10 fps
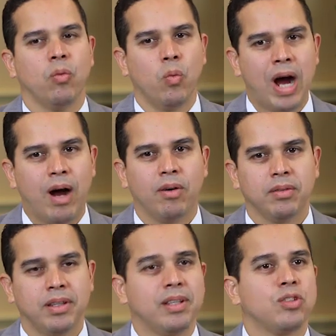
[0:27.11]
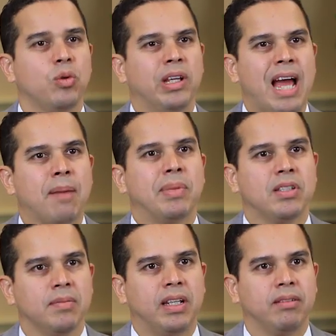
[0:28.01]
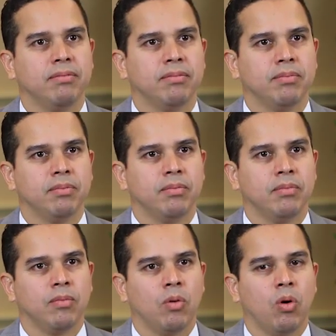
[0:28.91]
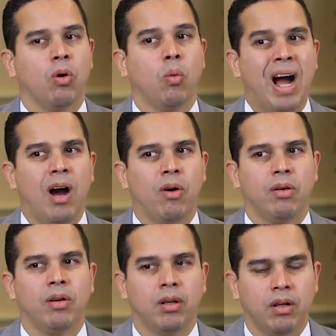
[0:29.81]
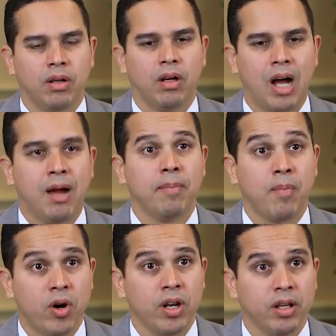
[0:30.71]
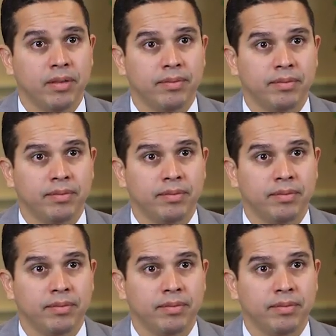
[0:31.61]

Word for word: wow, did this really happen to me? Or wow, I'm hurting.